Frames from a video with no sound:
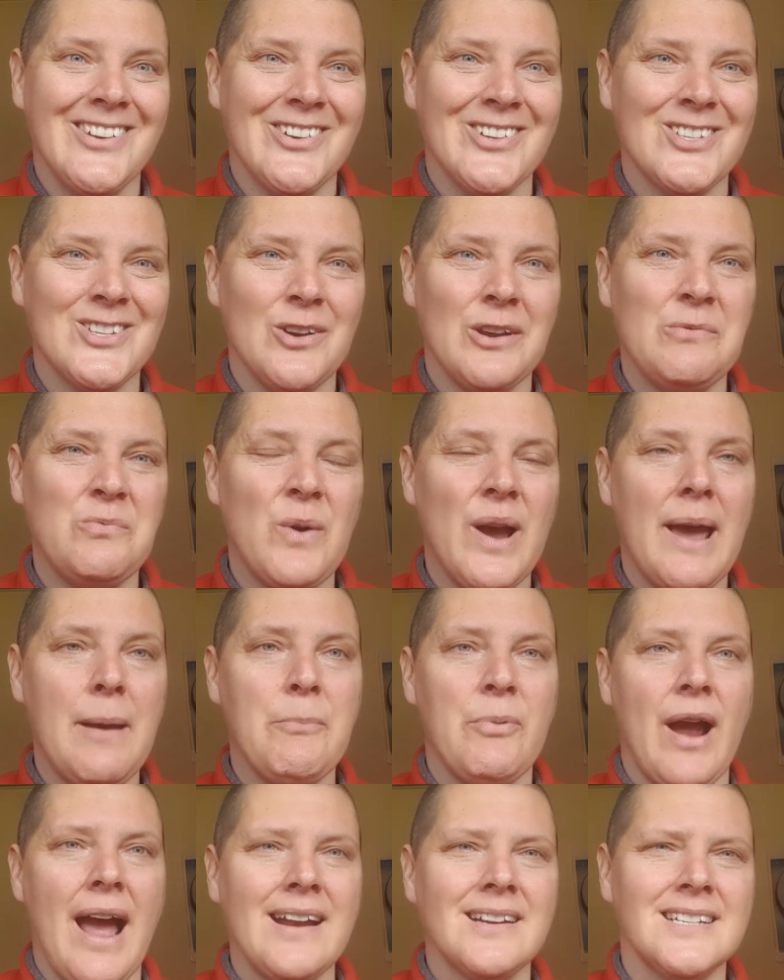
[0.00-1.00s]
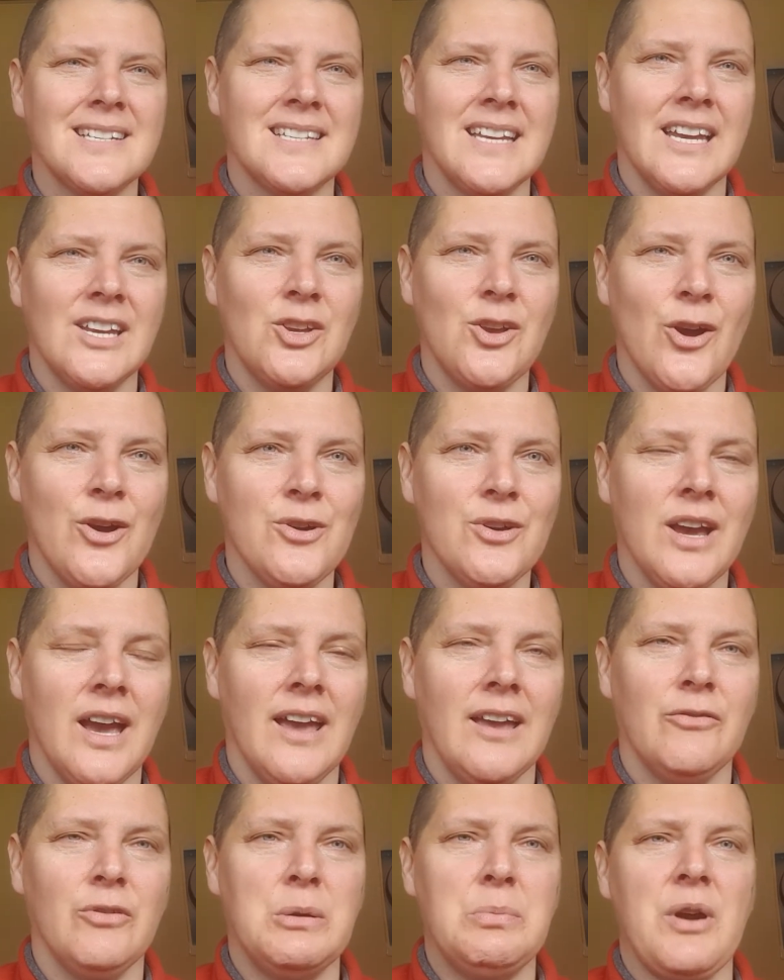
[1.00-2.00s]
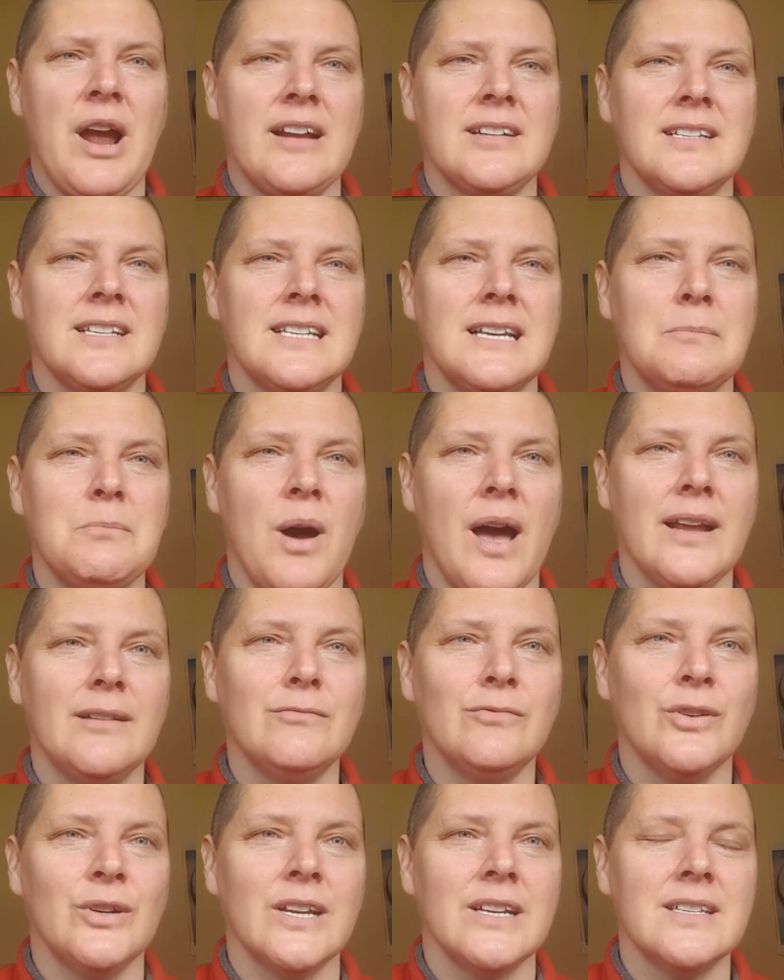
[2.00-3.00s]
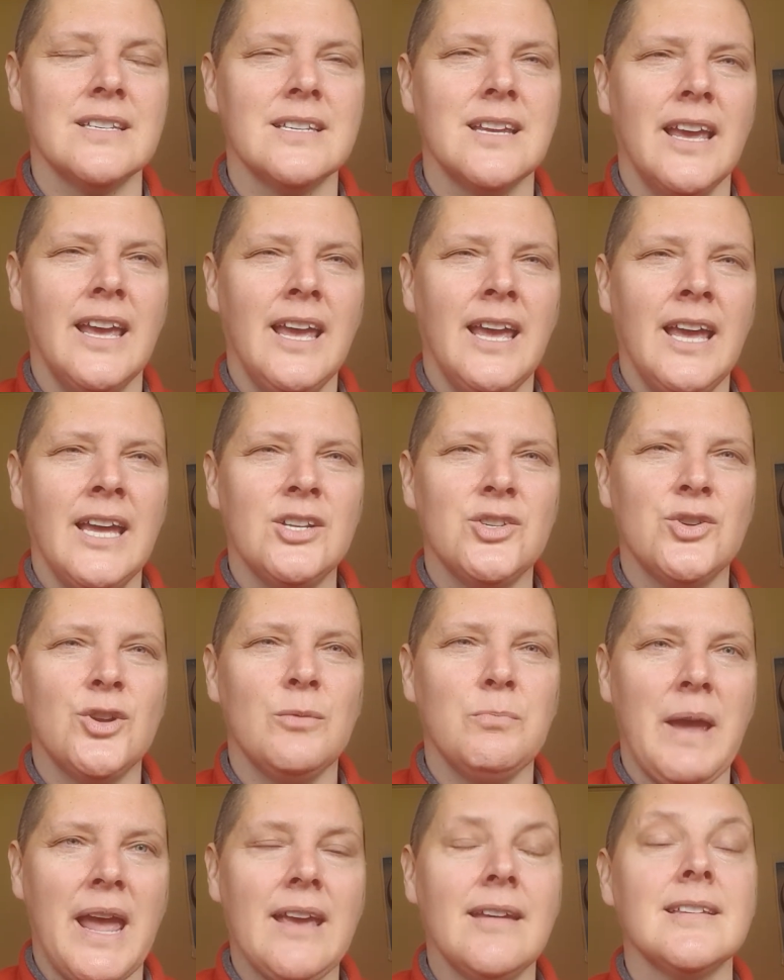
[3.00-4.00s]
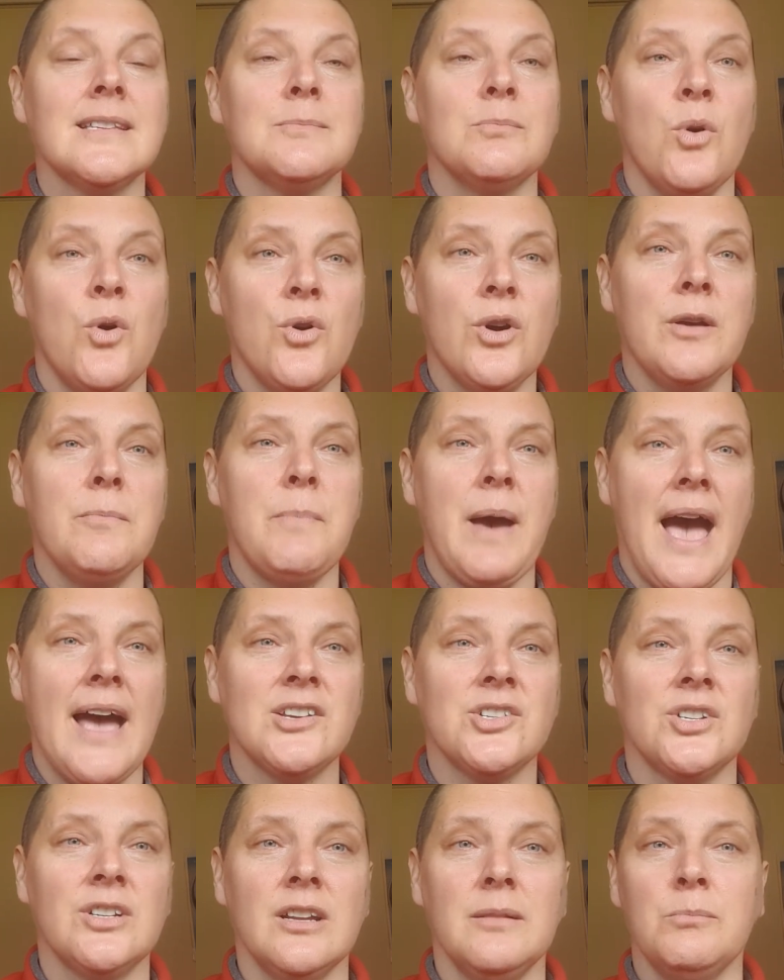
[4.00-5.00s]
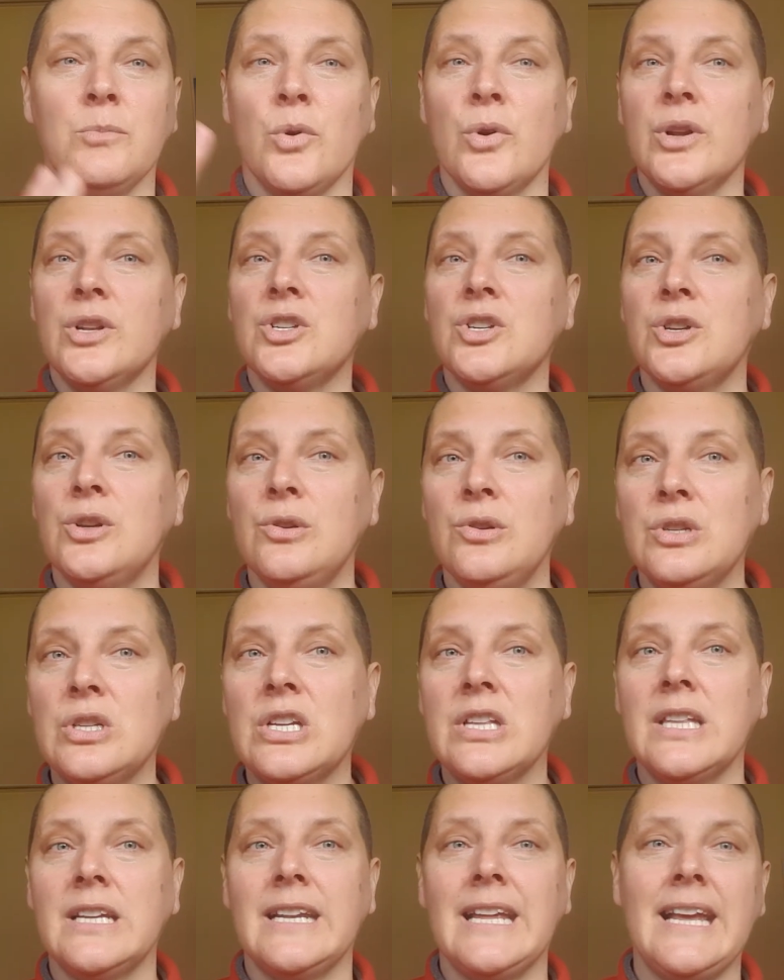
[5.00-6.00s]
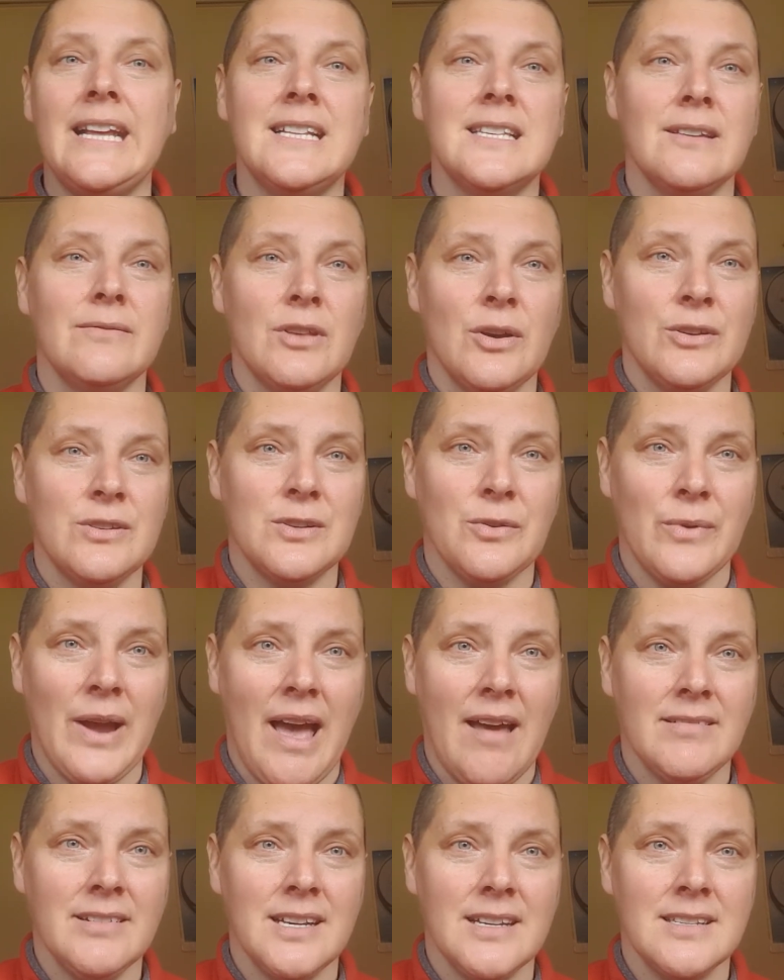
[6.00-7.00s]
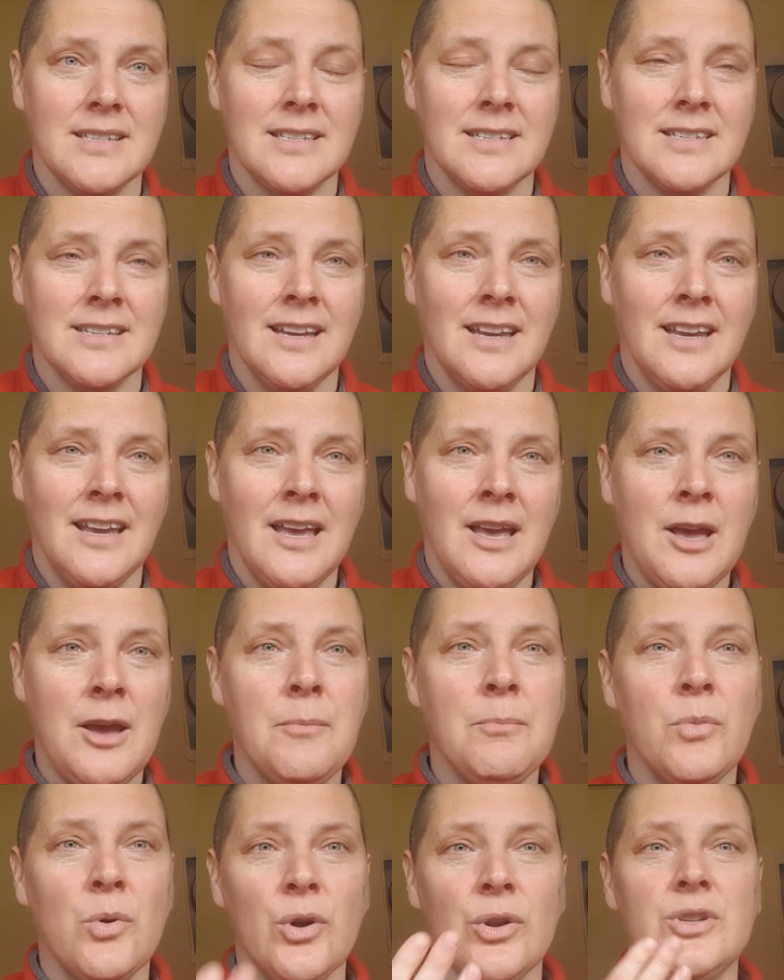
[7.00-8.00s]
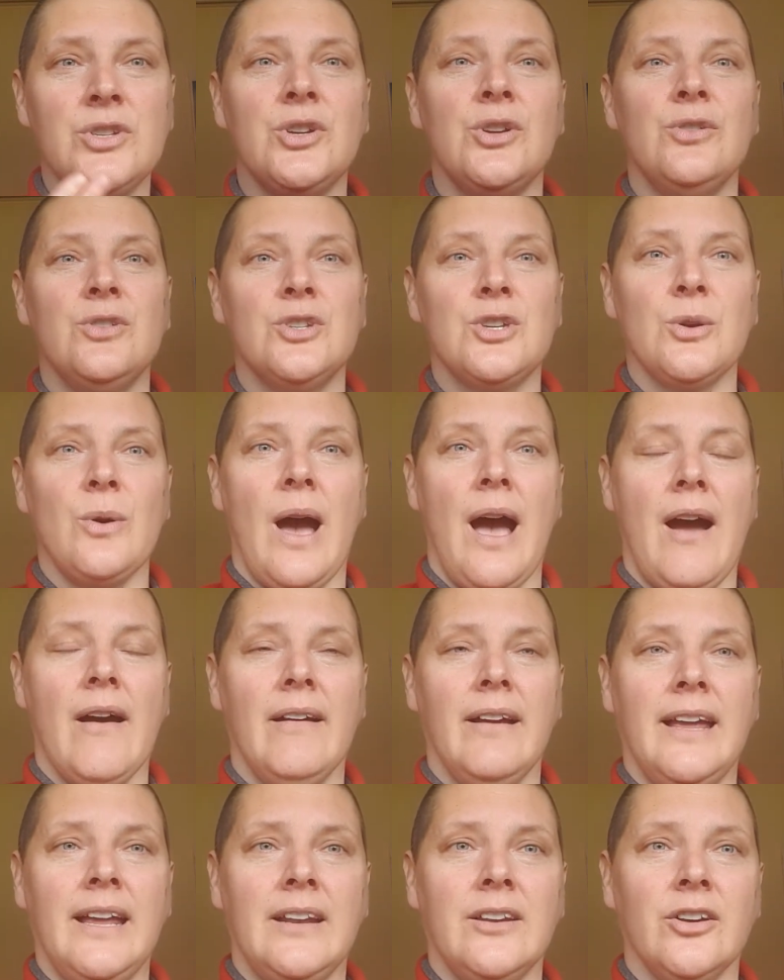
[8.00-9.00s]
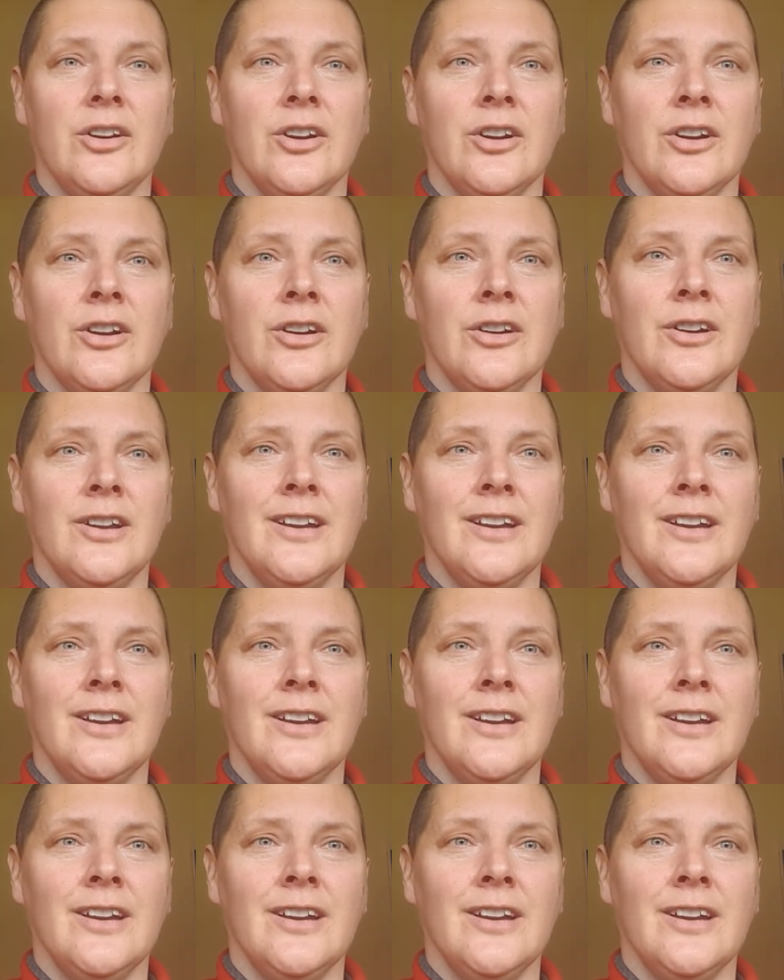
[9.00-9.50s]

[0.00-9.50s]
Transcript: So if we're practicing yoga, if we're practicing mindfulness, it should make us more compassionate, more attuned to the needs of those around us, more attuned to our inner